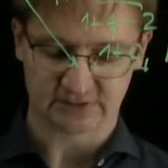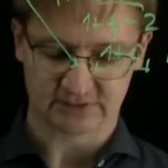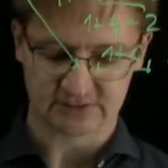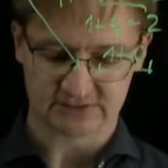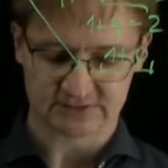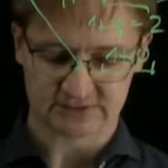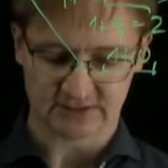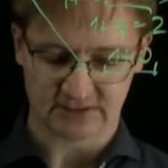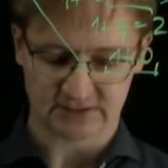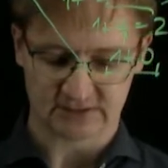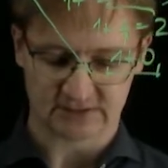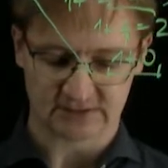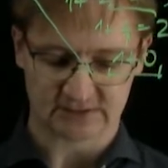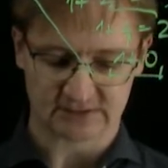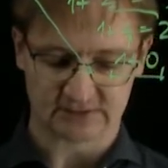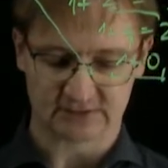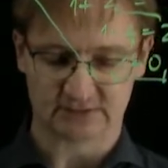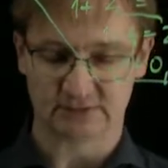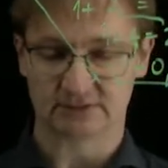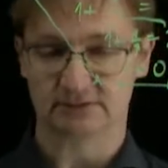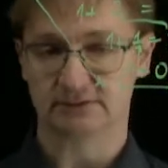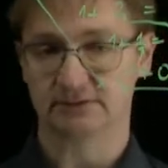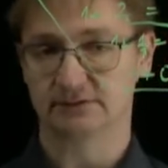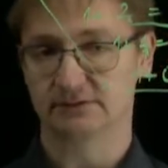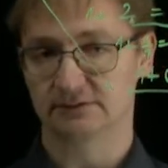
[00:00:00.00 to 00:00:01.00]
can say that
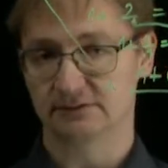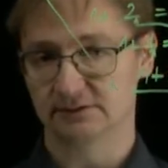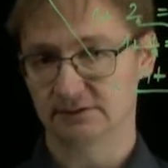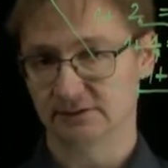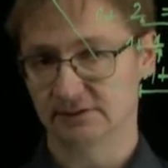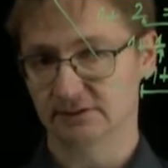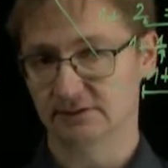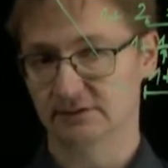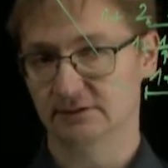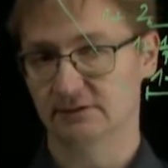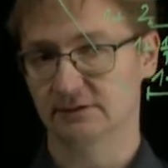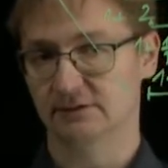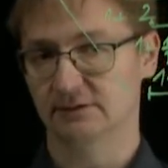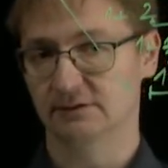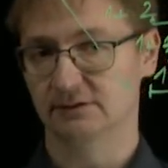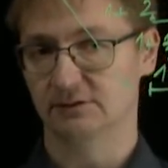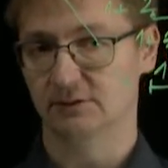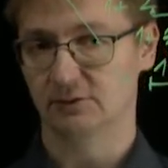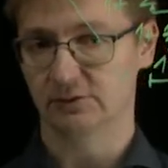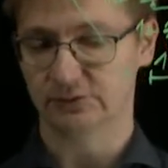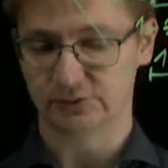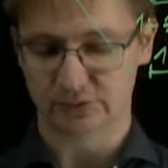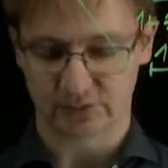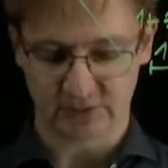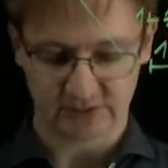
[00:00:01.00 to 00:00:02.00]

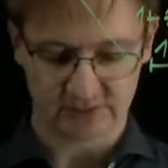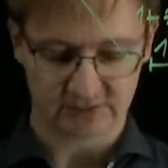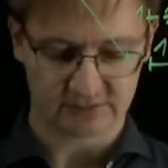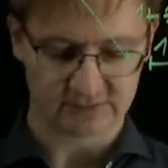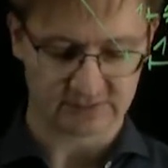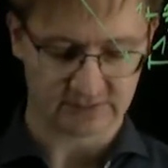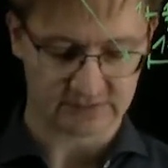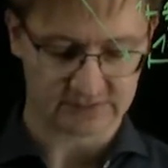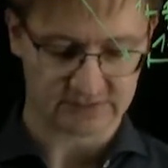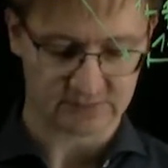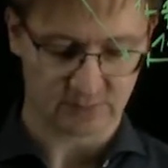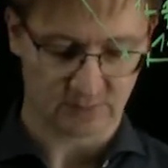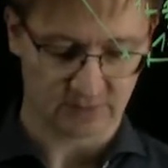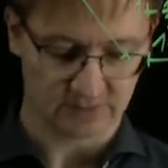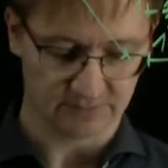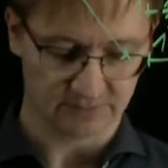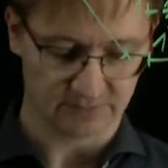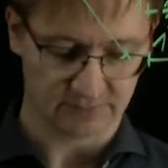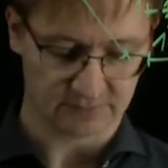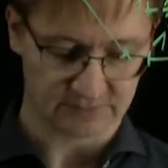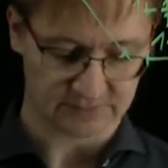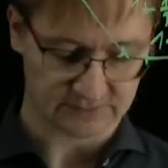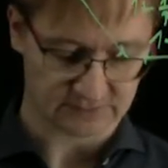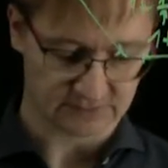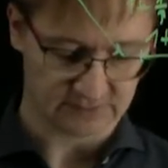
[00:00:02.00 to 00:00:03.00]
altogether there is 1
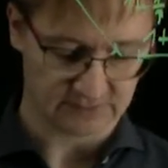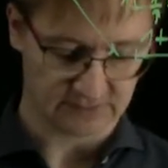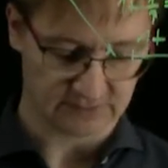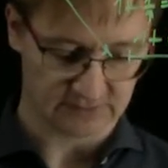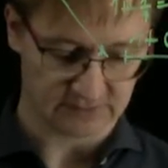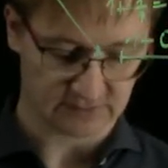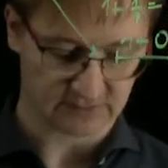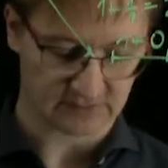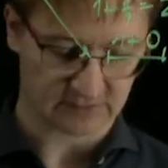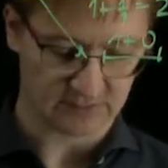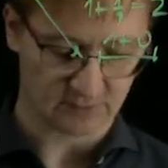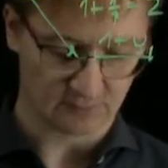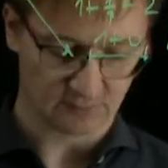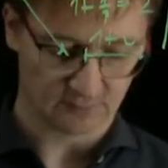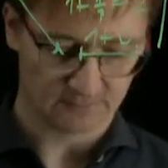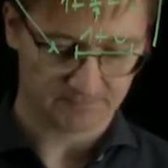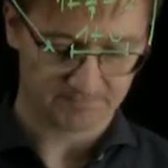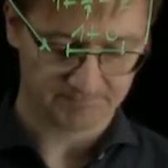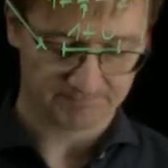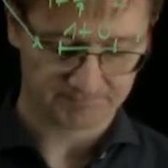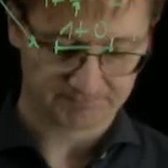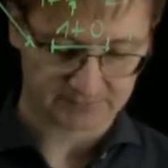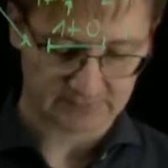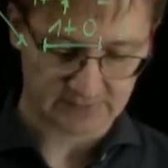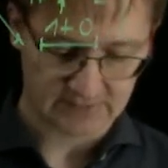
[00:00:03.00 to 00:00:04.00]
person in the queue.
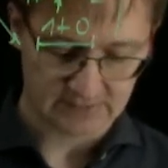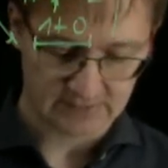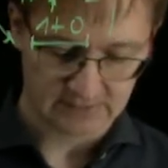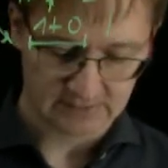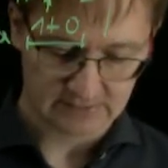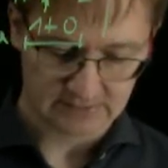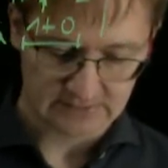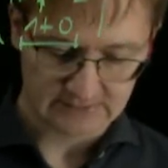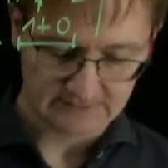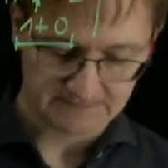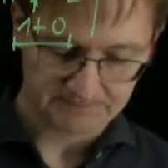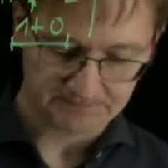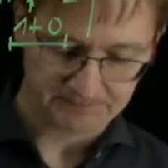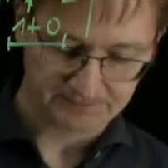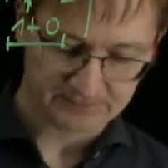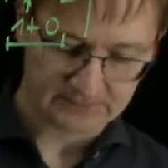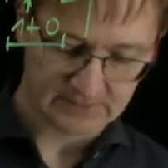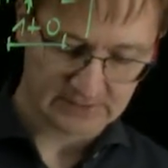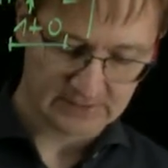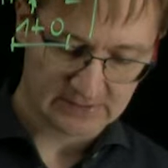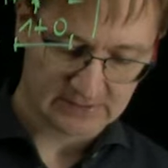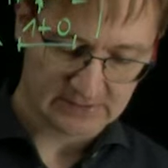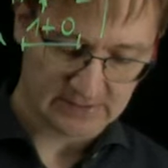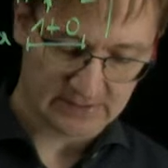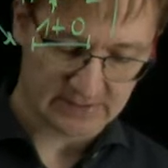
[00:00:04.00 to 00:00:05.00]

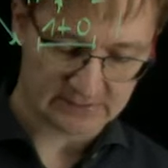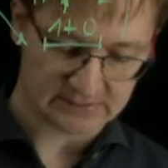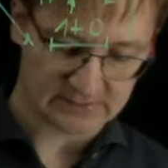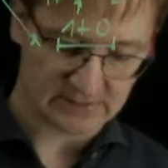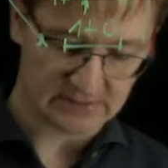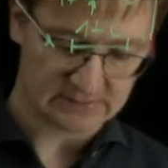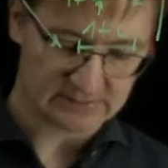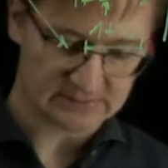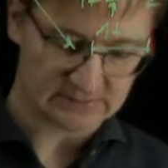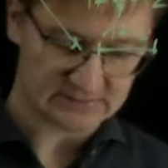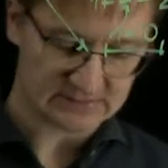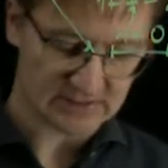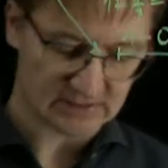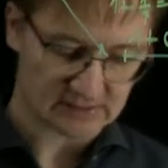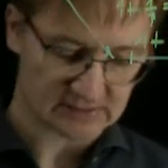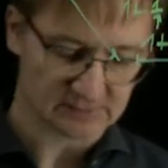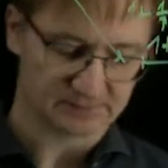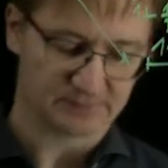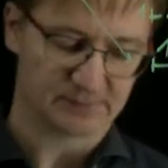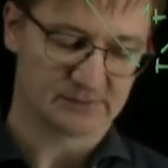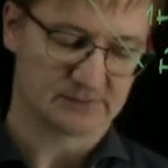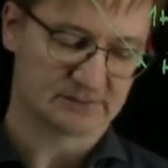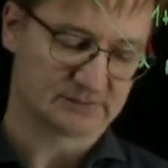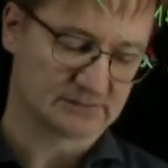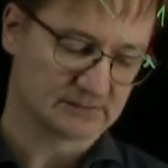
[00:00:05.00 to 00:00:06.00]
And then the second
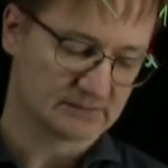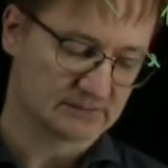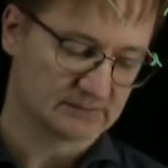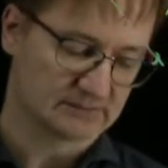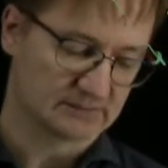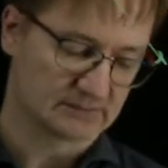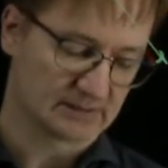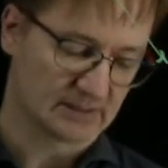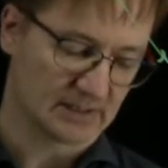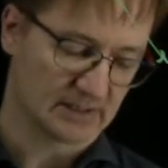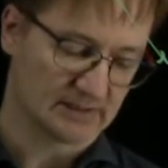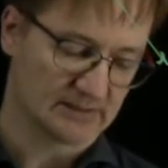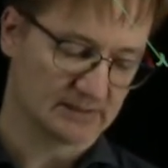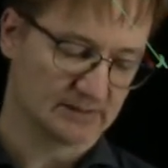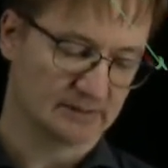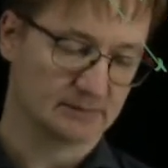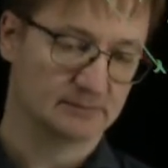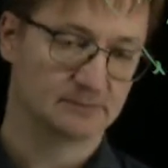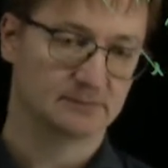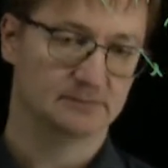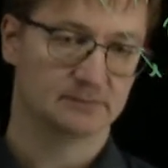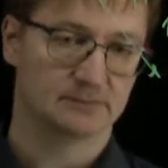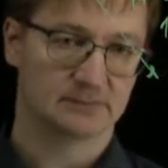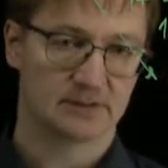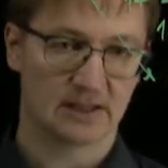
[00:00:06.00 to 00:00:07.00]
person can
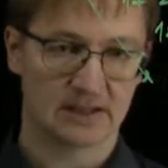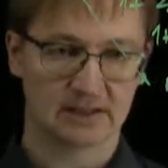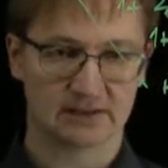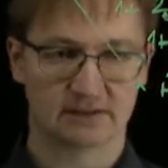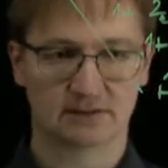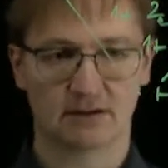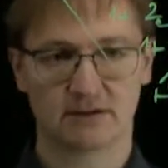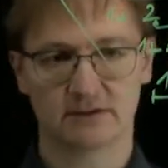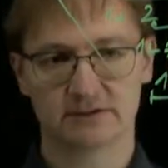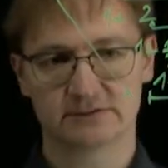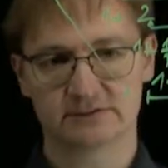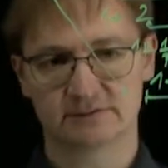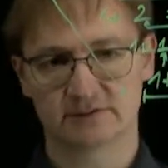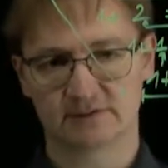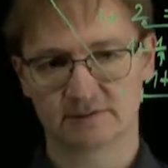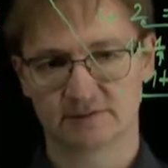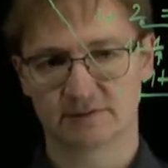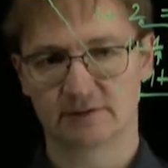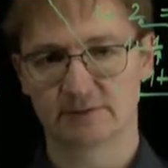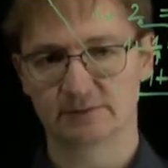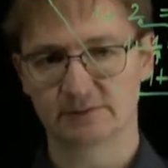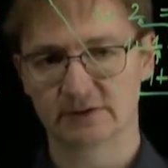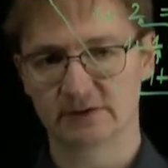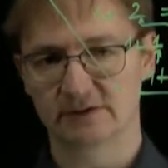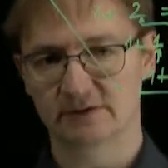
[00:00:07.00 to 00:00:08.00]
take the answer
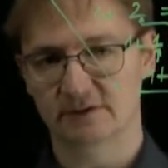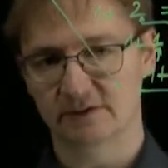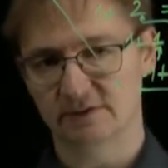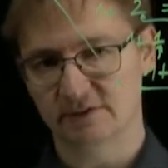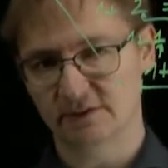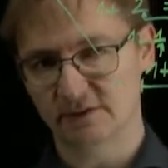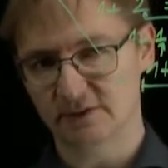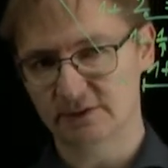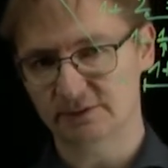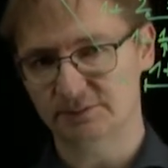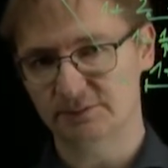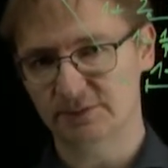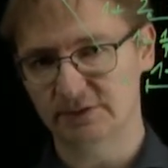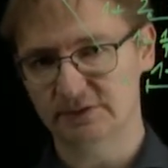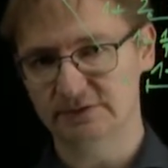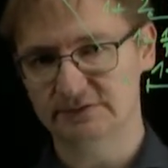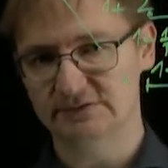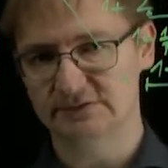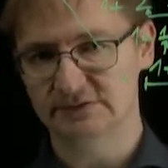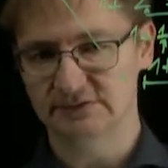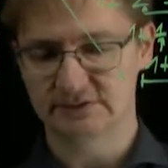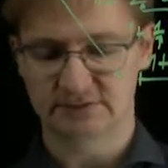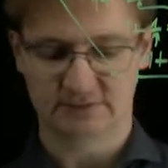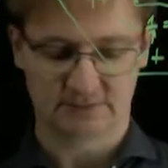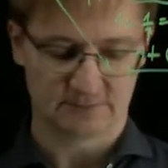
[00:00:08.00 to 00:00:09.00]
from the third
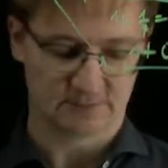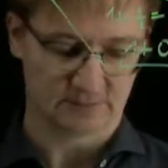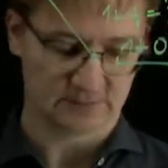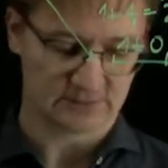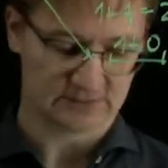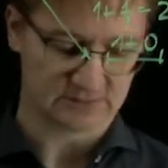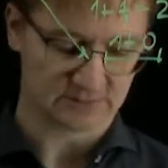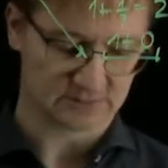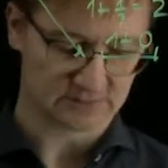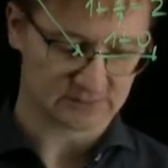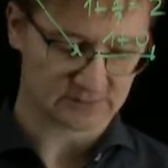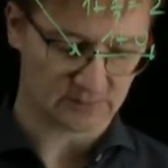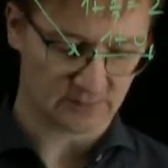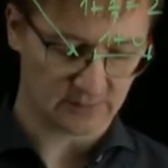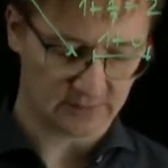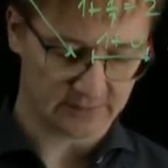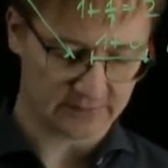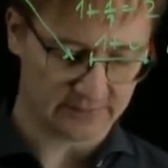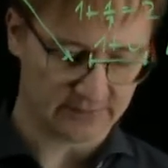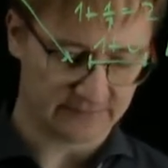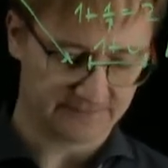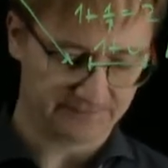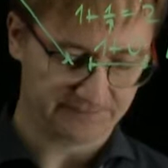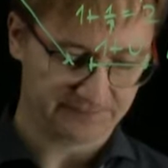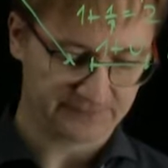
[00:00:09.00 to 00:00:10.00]
person, which was
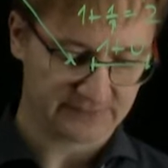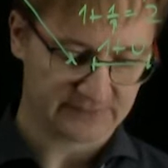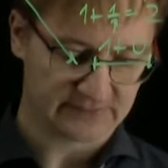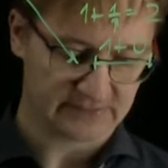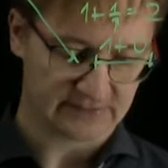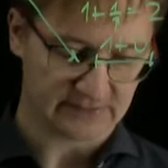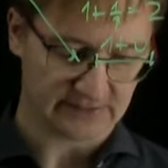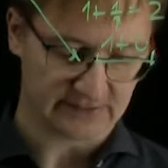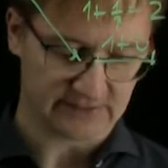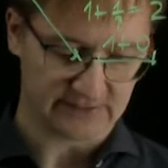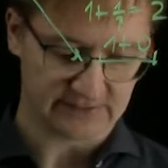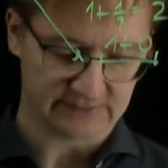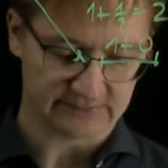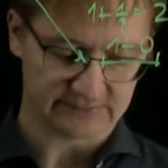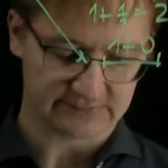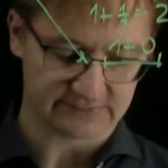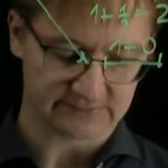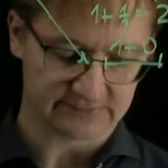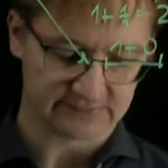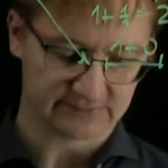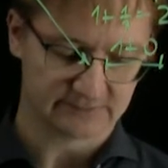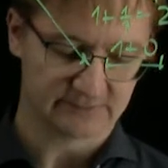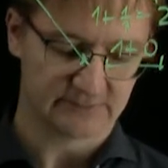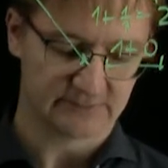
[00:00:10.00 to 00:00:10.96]
1, and